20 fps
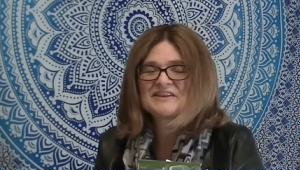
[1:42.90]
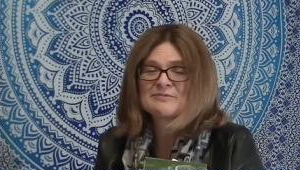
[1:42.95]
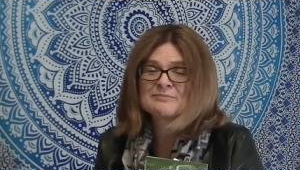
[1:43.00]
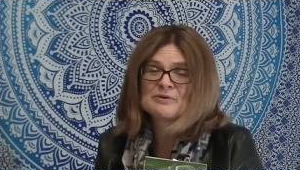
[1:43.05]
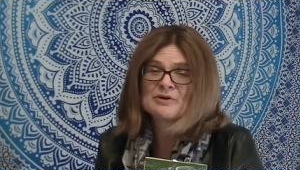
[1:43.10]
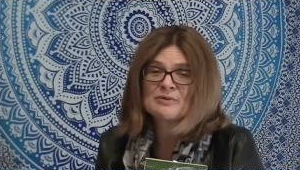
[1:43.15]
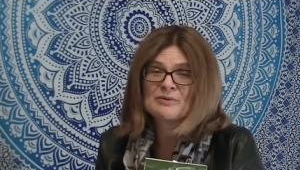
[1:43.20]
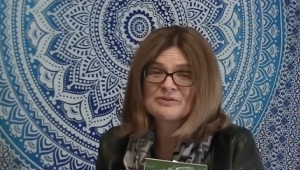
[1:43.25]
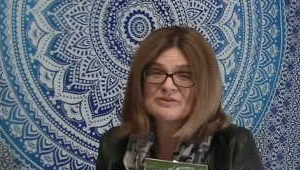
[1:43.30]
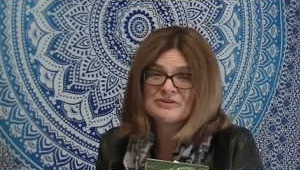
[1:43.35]
this
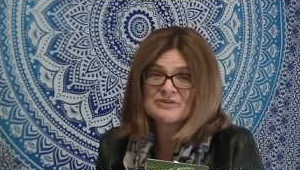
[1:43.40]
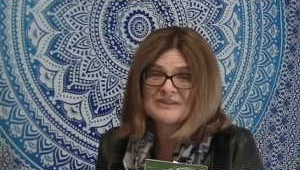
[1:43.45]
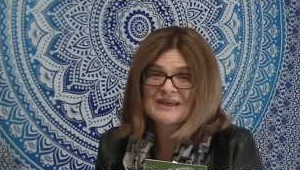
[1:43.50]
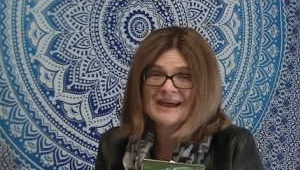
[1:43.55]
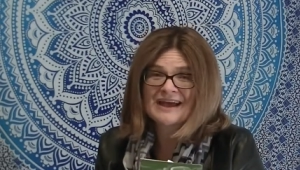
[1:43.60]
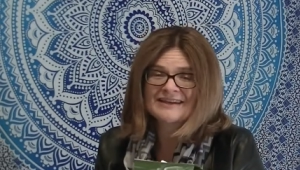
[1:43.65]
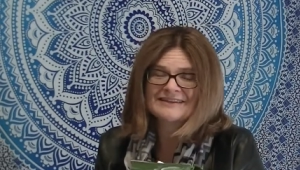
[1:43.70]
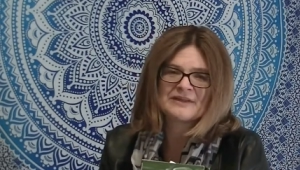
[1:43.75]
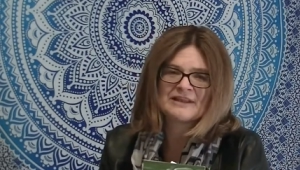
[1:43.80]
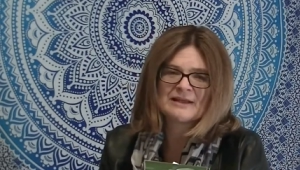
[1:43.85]
book will do
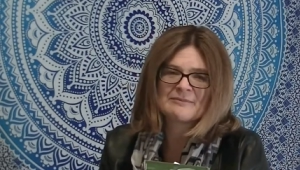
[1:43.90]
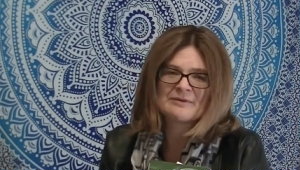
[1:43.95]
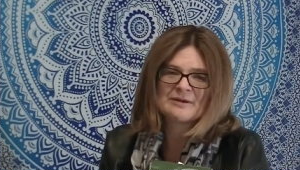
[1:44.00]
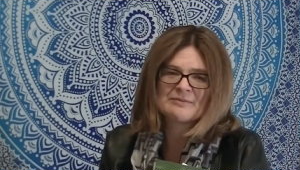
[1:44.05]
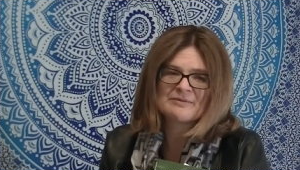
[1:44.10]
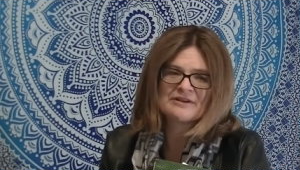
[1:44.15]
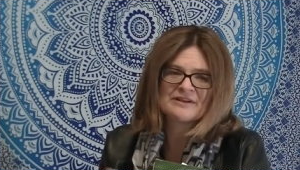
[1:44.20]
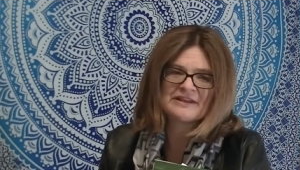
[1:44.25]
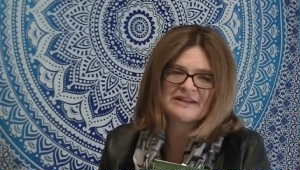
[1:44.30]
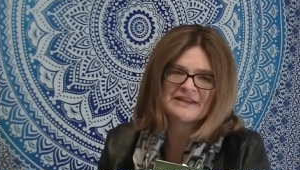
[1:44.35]
that. And I'm going
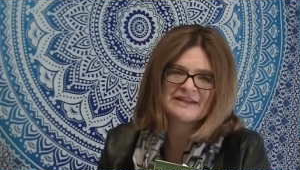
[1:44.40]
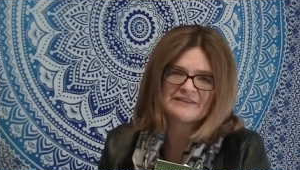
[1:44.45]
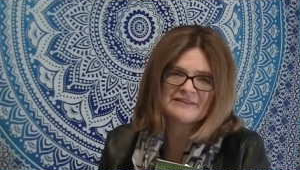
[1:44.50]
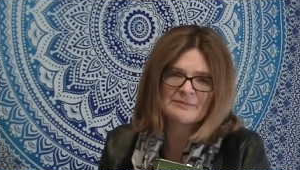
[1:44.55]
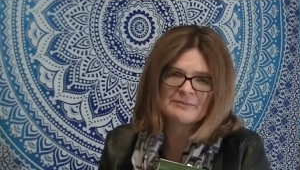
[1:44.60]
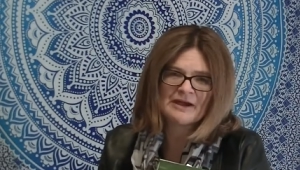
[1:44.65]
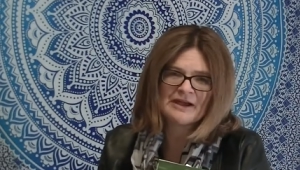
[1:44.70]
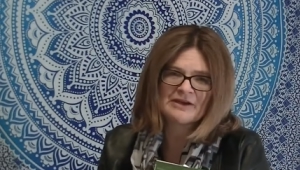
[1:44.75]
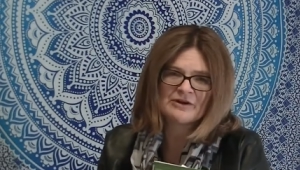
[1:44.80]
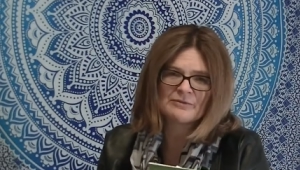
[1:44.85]
to put a link in the
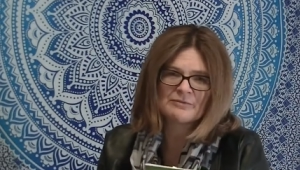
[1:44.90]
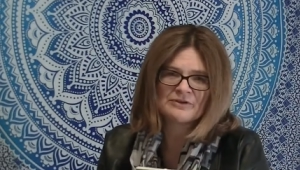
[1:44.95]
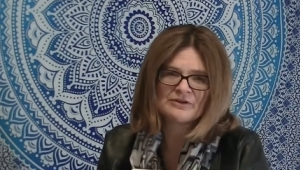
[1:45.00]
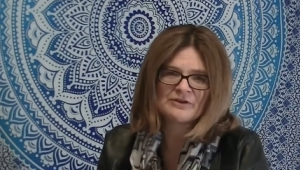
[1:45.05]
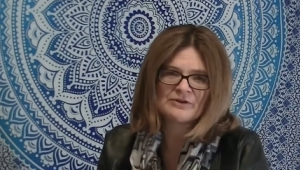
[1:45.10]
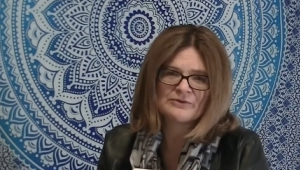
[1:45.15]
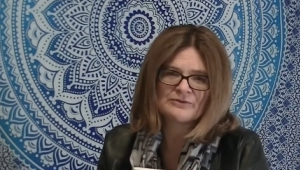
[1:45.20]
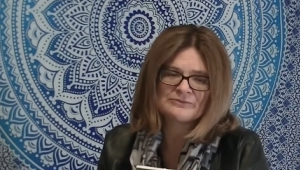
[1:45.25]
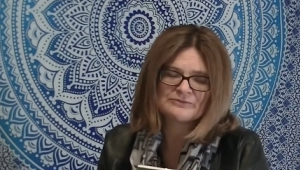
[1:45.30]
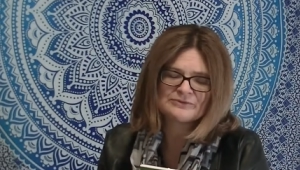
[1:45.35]
bio
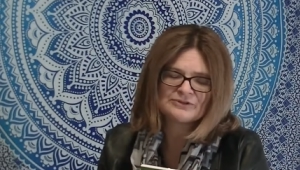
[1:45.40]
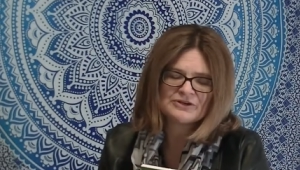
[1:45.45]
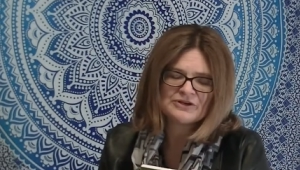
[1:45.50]
below.